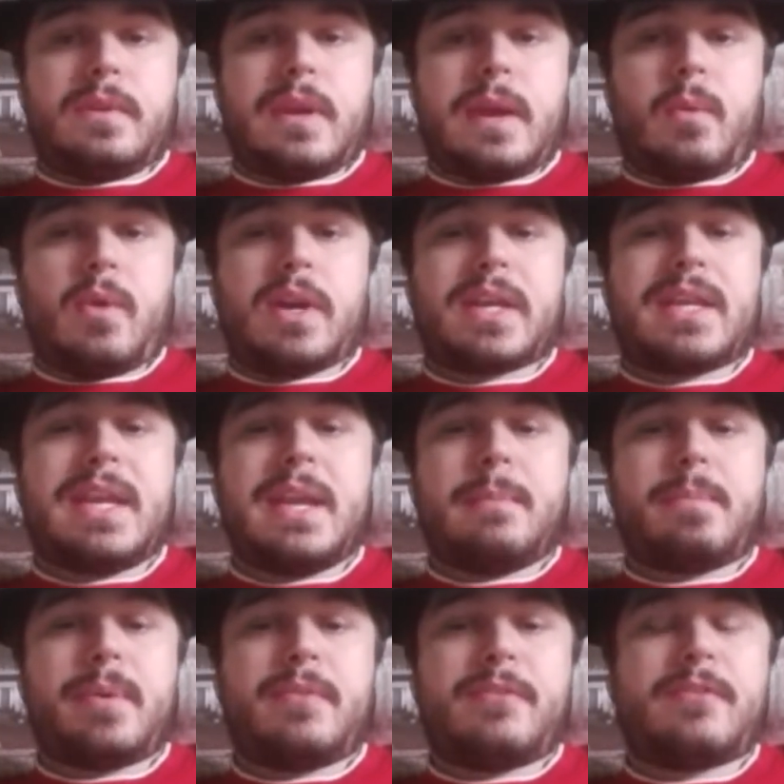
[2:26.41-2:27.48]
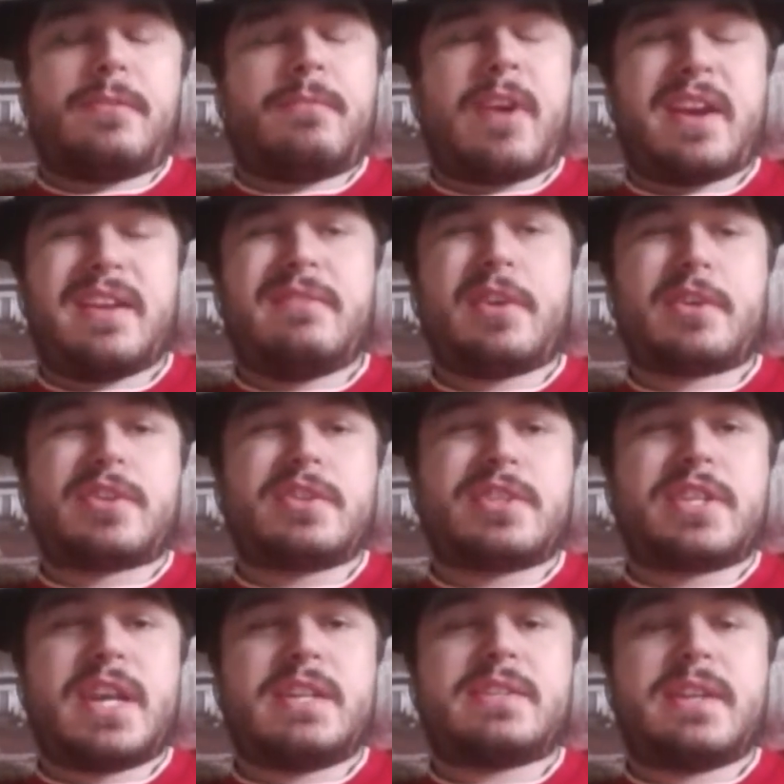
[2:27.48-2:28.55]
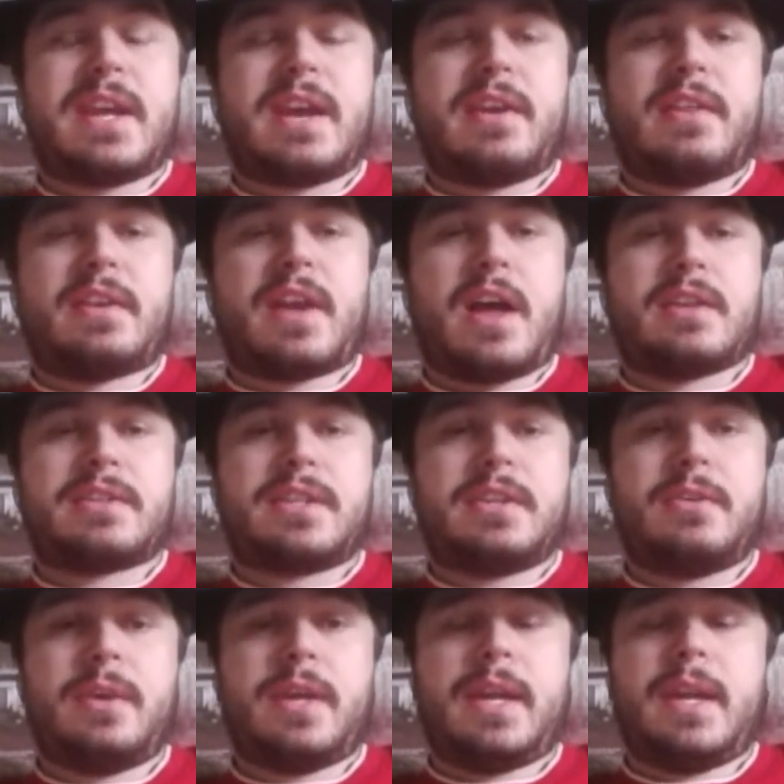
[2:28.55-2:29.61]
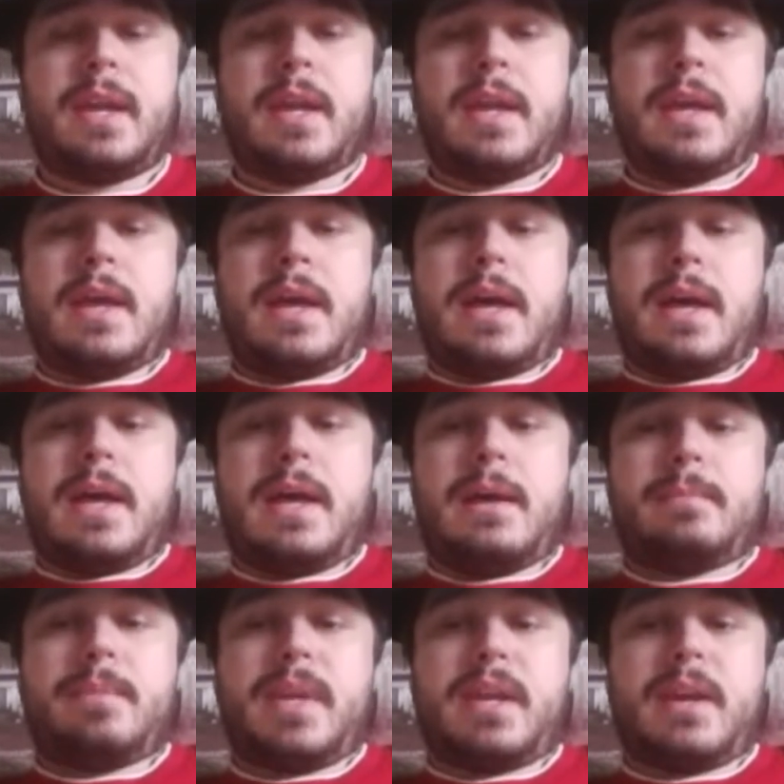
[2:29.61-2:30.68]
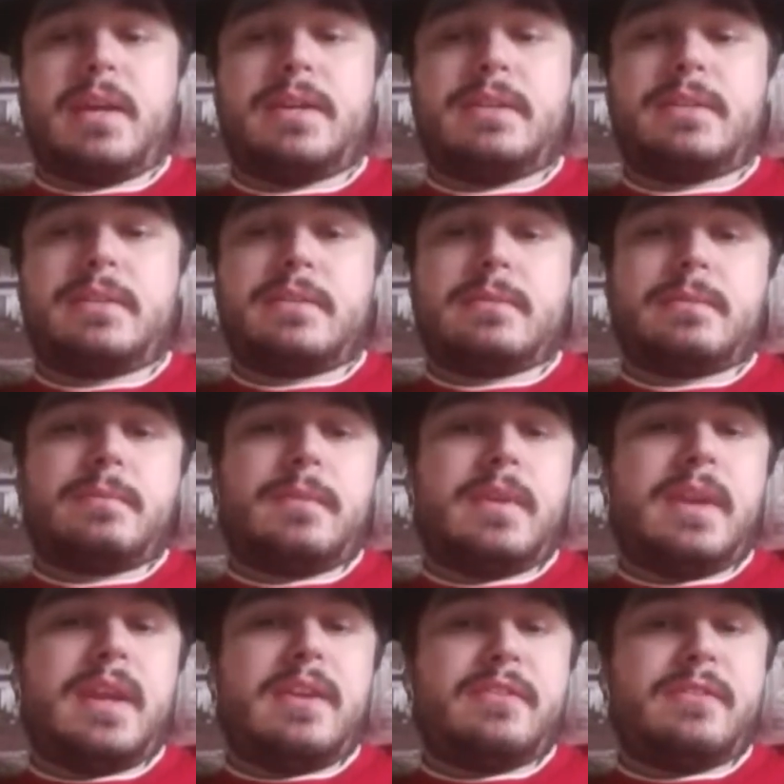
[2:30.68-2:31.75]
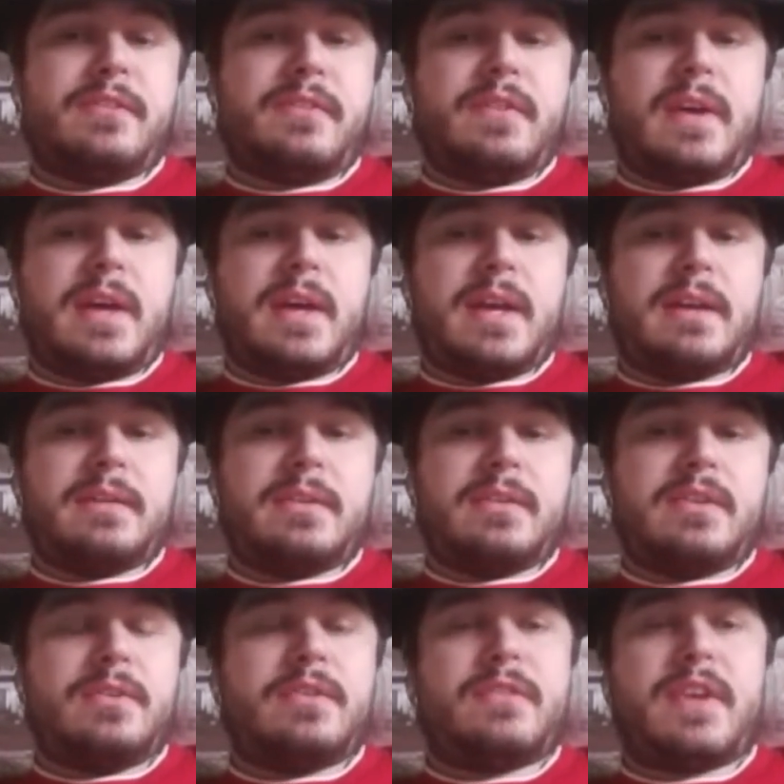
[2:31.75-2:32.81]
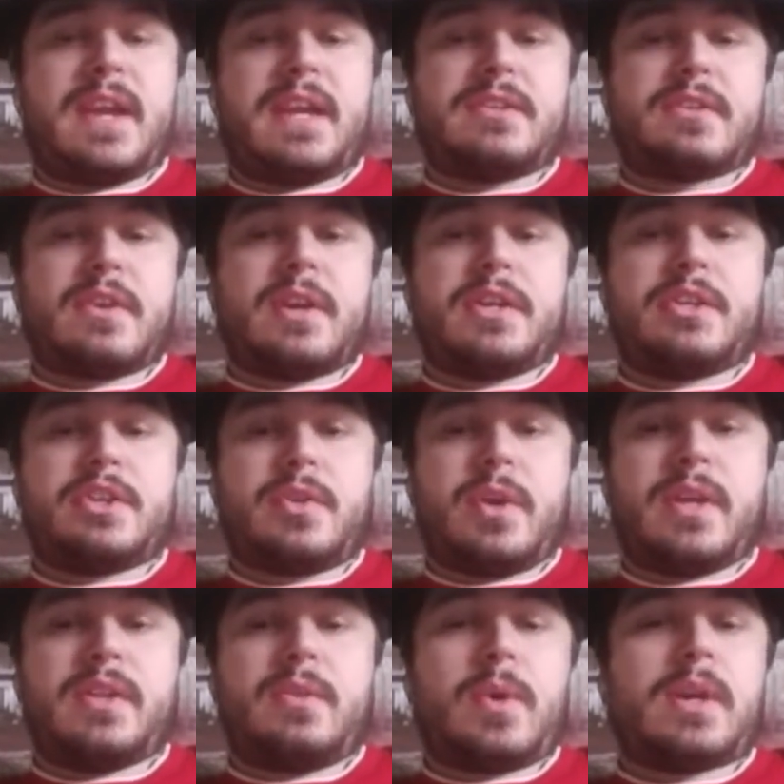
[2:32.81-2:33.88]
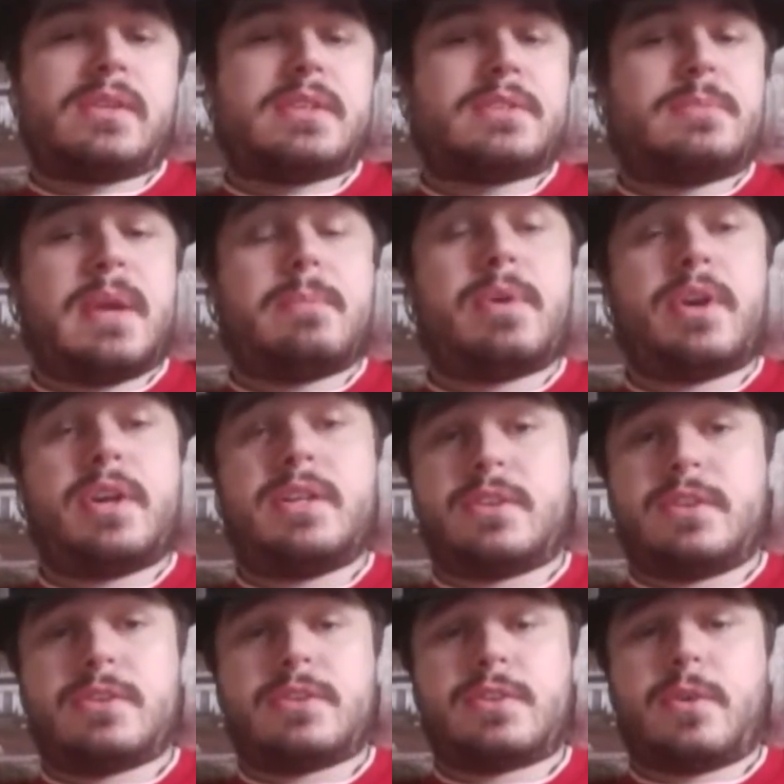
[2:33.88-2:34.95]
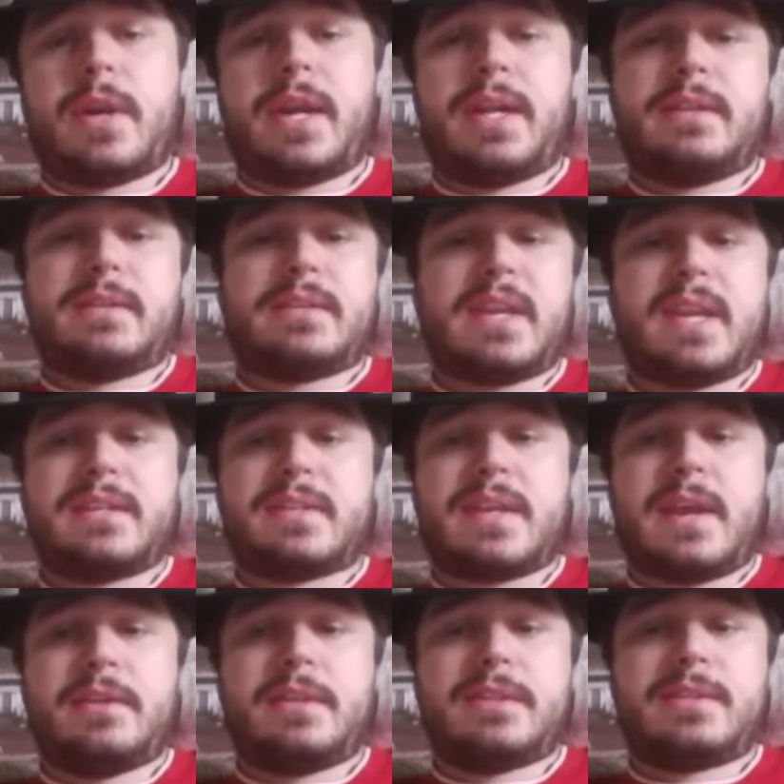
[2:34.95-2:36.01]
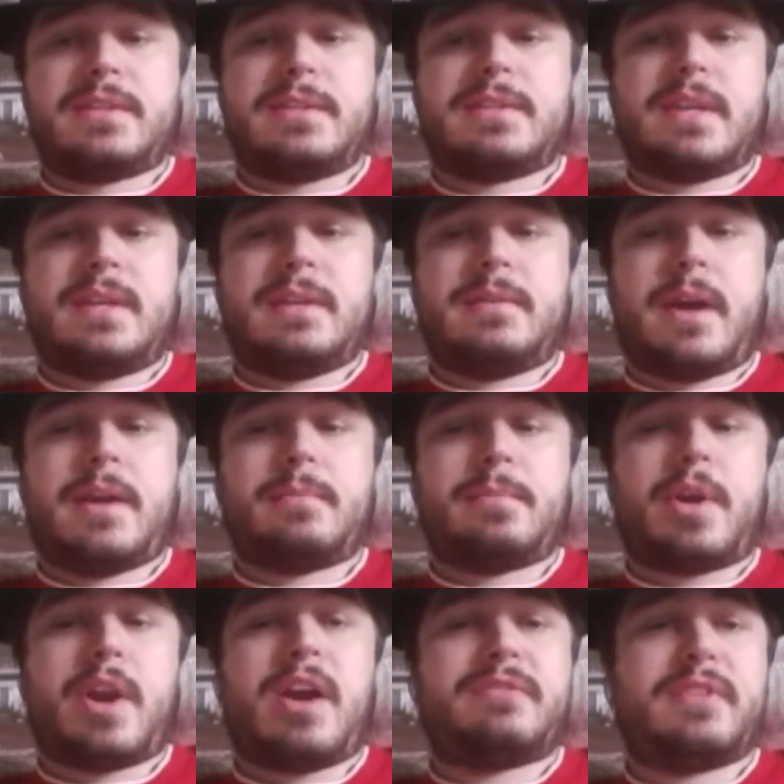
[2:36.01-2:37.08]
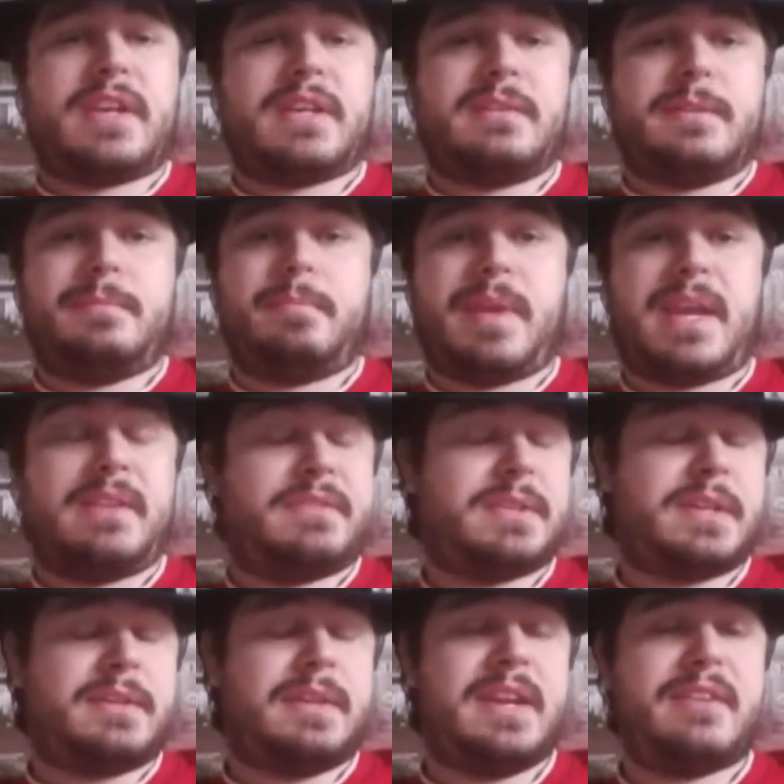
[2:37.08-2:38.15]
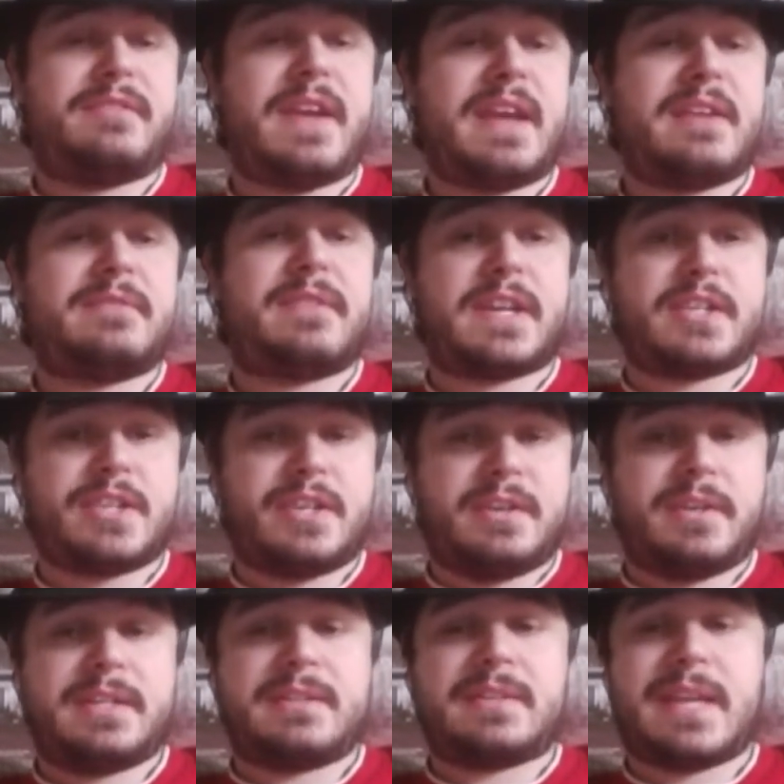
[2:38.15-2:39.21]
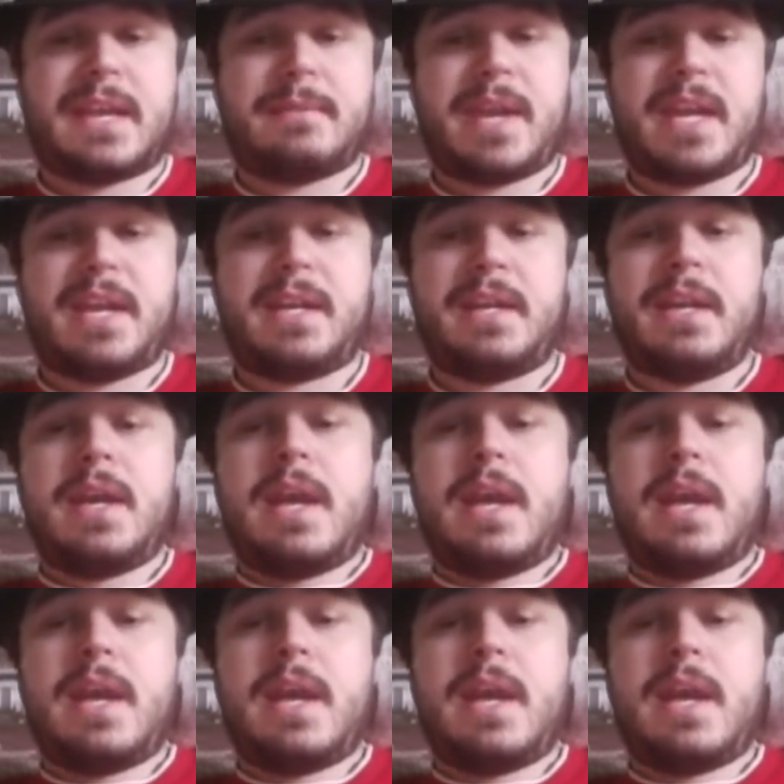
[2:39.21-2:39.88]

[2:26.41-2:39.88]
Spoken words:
I want to keep Freddy versus Jason out of the continuity because, if you, the fans, are enjoying the work that's being put into the story, and seeing as how this is a non-profit and basically a fan fiction that's animated,